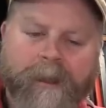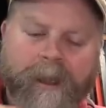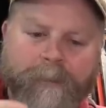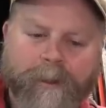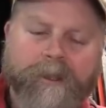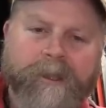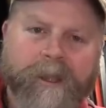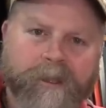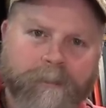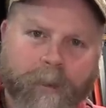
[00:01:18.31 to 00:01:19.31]
And the reason
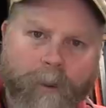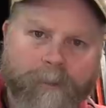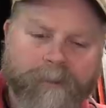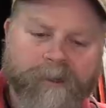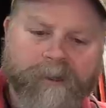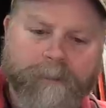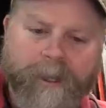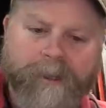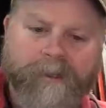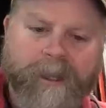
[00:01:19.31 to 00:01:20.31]
that's important is
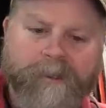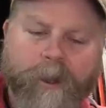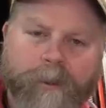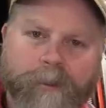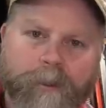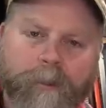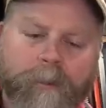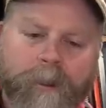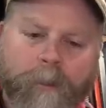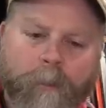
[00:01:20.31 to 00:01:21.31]
because that's
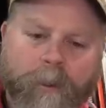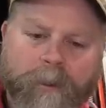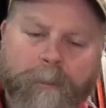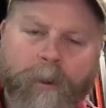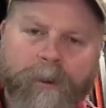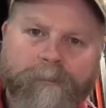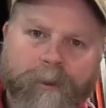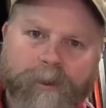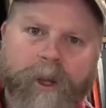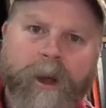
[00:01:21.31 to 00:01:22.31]
also where the bullet
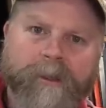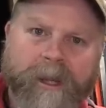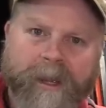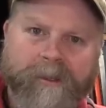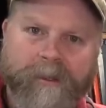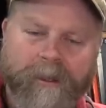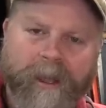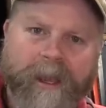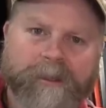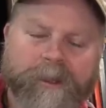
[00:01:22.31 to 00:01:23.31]
first contacts the
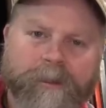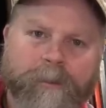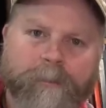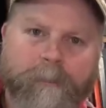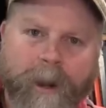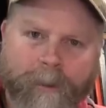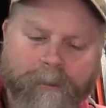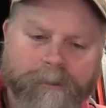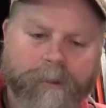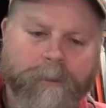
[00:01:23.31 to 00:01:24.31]
lands in your
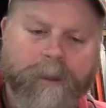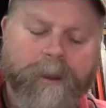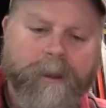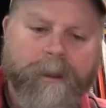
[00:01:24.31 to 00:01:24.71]
barrel. So